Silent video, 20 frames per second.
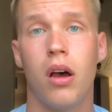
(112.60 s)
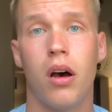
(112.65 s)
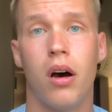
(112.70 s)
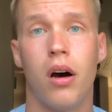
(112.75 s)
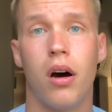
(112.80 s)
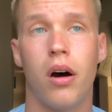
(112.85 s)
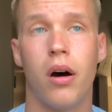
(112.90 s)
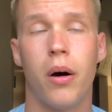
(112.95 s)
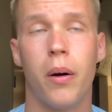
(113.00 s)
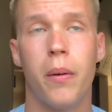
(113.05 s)

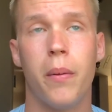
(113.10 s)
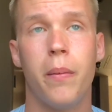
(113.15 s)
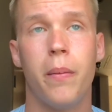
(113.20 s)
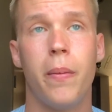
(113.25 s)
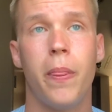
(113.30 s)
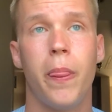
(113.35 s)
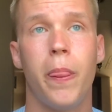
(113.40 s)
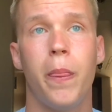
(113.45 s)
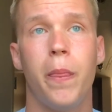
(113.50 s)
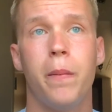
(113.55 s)

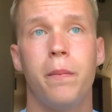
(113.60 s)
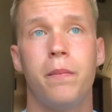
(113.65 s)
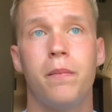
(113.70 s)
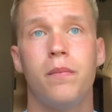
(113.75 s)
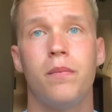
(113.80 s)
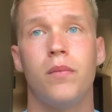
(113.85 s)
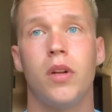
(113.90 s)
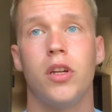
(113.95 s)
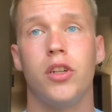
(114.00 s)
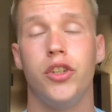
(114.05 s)

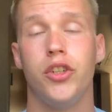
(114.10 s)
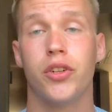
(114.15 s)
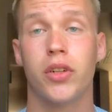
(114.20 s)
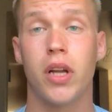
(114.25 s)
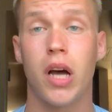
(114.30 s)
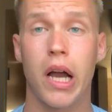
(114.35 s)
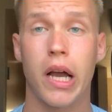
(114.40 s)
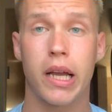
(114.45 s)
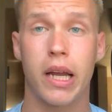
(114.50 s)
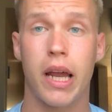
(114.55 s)
you're
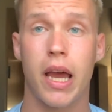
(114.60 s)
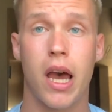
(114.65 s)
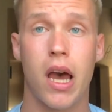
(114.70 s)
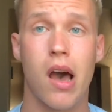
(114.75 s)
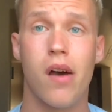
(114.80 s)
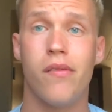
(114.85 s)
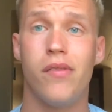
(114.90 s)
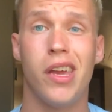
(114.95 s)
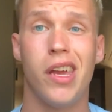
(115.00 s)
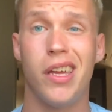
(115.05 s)
not going to
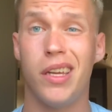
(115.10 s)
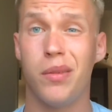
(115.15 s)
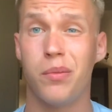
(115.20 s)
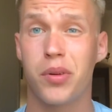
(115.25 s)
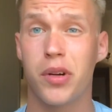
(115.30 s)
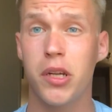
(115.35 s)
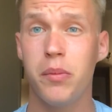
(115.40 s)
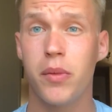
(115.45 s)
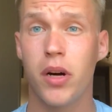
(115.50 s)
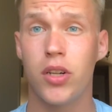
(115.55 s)
have
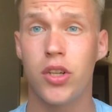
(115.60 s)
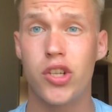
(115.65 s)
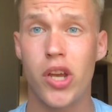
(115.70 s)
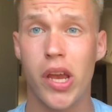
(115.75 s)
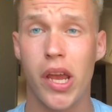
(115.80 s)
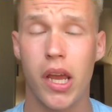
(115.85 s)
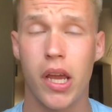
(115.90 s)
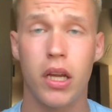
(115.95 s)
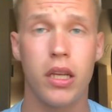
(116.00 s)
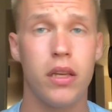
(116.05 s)
pretty much
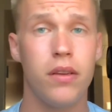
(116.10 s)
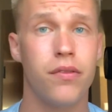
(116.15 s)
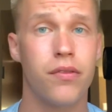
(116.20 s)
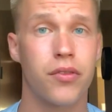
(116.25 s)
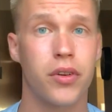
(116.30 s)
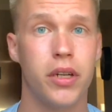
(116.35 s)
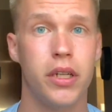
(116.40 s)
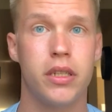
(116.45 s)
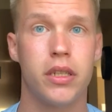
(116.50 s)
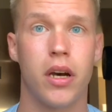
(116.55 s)
any
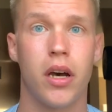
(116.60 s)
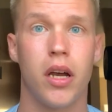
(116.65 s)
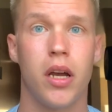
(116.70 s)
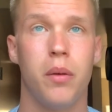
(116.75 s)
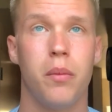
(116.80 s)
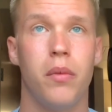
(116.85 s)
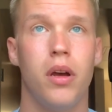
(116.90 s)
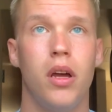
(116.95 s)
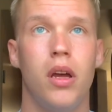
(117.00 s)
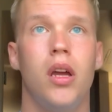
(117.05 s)
free
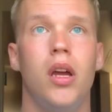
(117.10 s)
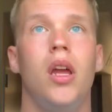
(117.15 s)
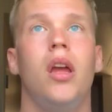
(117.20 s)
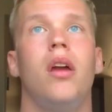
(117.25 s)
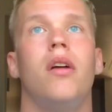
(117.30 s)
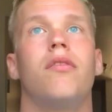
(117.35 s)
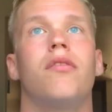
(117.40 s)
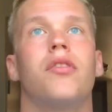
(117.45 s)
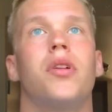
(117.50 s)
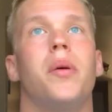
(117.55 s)
time
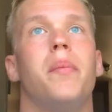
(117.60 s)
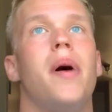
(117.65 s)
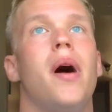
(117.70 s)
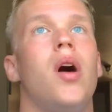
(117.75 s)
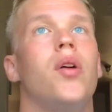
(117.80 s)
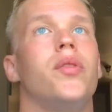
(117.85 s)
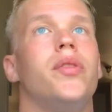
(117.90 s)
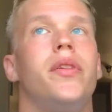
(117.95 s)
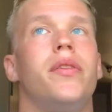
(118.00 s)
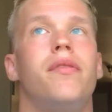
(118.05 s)
for
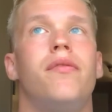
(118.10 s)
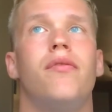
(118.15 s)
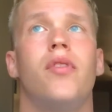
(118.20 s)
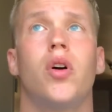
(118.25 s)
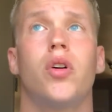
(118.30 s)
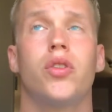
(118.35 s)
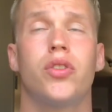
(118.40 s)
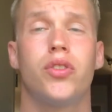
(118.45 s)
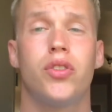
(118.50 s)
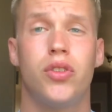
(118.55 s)
about the
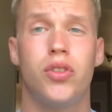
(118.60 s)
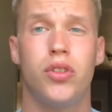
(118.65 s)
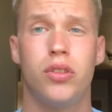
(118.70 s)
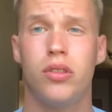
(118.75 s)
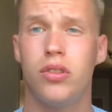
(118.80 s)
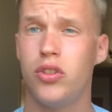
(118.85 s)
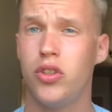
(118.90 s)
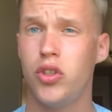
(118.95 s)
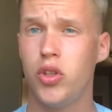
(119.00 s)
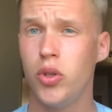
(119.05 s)
first
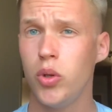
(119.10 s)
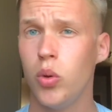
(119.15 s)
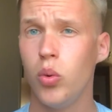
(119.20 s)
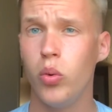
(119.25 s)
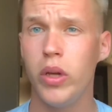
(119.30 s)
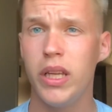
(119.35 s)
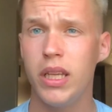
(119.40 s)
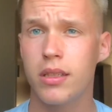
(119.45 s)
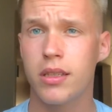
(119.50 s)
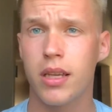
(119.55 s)
2
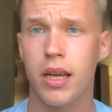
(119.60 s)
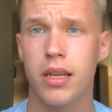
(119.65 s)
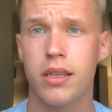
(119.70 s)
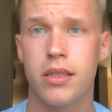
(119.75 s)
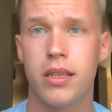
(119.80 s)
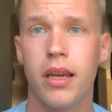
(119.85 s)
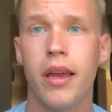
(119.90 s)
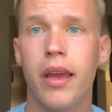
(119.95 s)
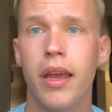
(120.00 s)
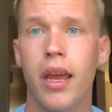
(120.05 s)
weeks, I'd
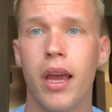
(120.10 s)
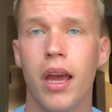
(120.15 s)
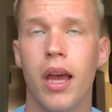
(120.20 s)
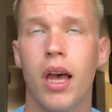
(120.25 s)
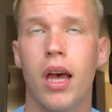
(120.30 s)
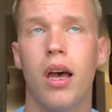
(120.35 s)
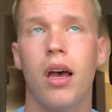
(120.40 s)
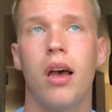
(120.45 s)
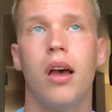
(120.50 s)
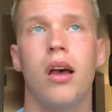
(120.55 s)
say.
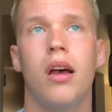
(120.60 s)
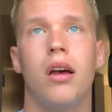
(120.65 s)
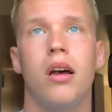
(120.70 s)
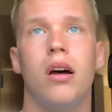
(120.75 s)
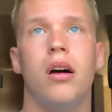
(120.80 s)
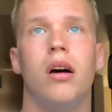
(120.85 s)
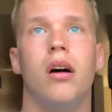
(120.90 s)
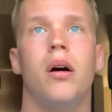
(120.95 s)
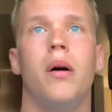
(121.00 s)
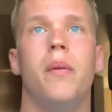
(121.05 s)

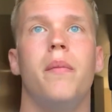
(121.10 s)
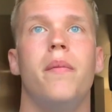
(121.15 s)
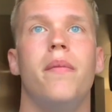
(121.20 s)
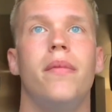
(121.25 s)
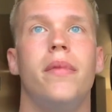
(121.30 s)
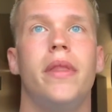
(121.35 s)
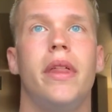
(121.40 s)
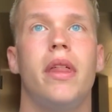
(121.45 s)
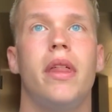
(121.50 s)
I'm